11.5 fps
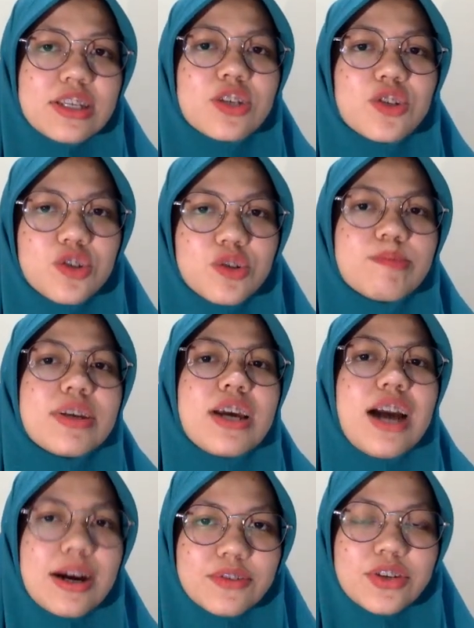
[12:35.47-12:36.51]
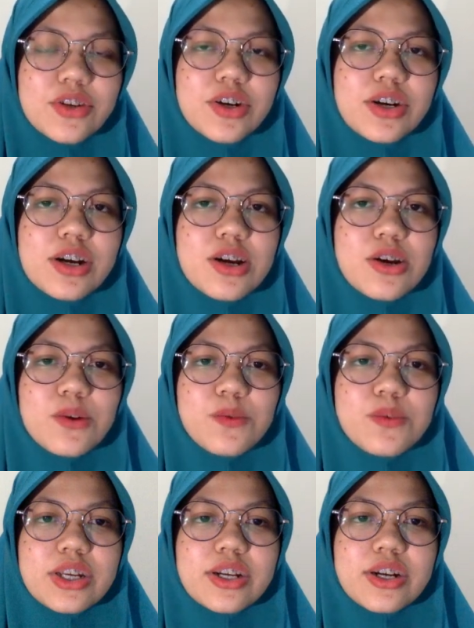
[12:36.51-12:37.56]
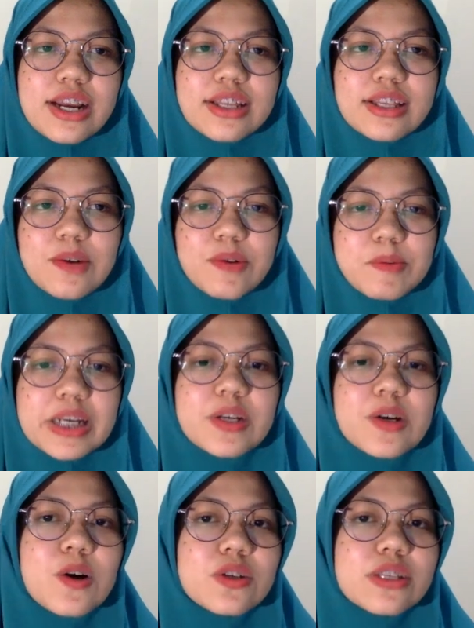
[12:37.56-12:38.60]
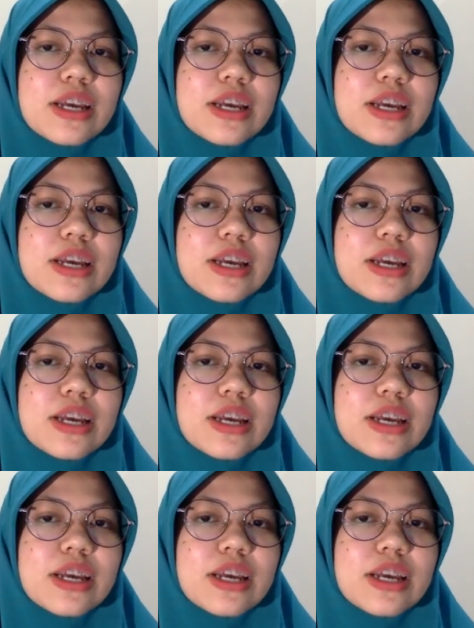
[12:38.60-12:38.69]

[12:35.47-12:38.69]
it should be after we write our main code.